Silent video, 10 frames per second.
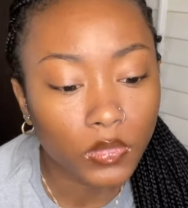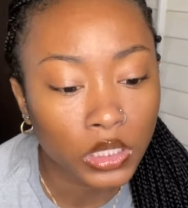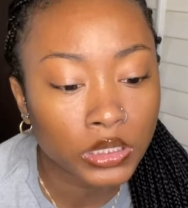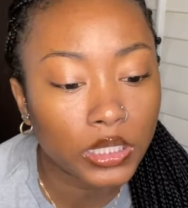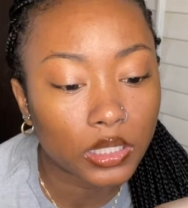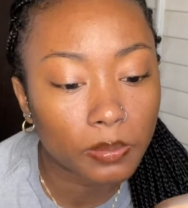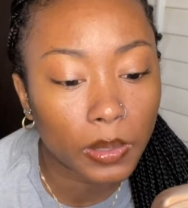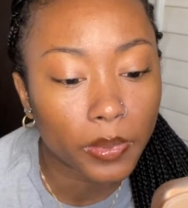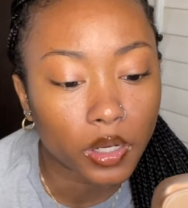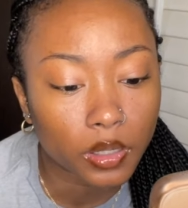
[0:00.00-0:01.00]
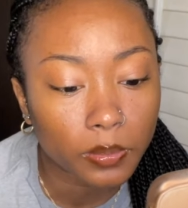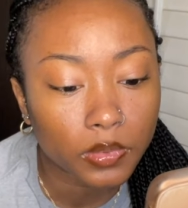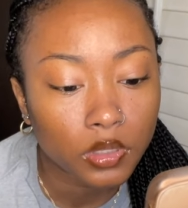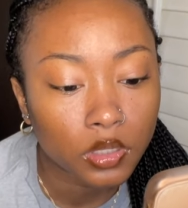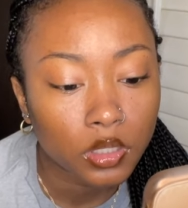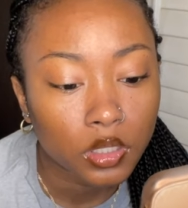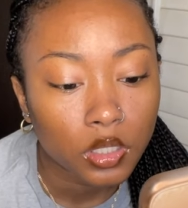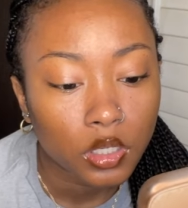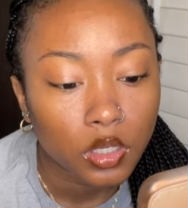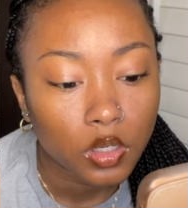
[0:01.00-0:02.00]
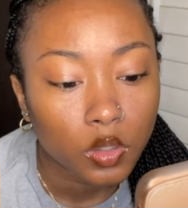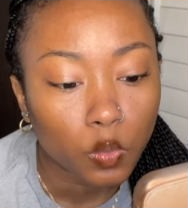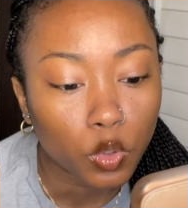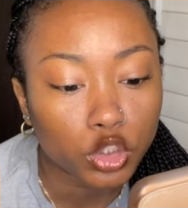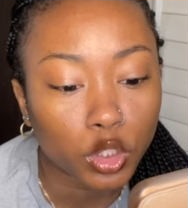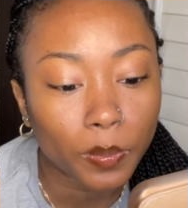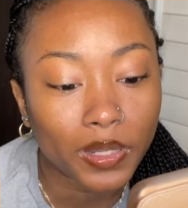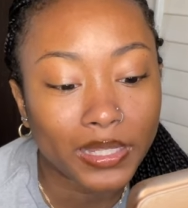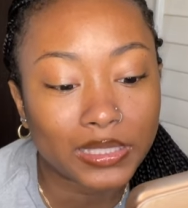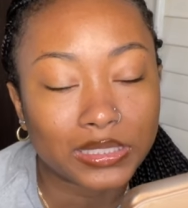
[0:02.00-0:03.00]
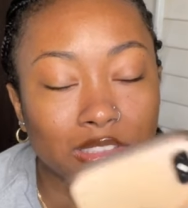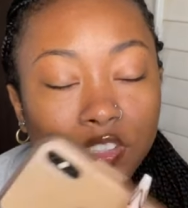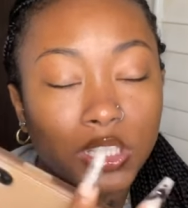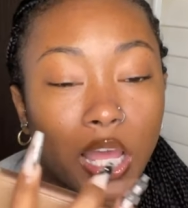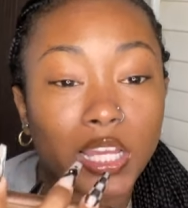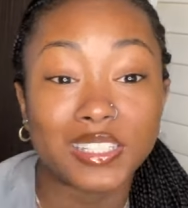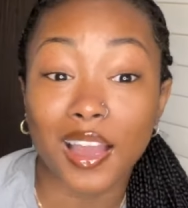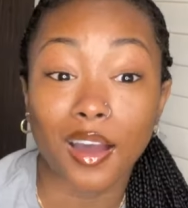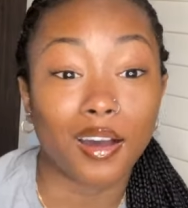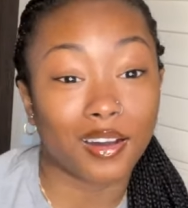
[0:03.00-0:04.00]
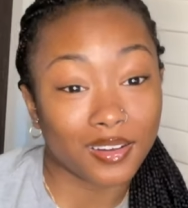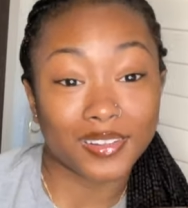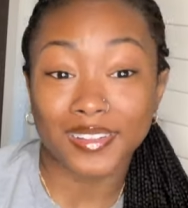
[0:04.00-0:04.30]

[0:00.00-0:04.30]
Yeah, my mom. What your playlist look like. Y'all,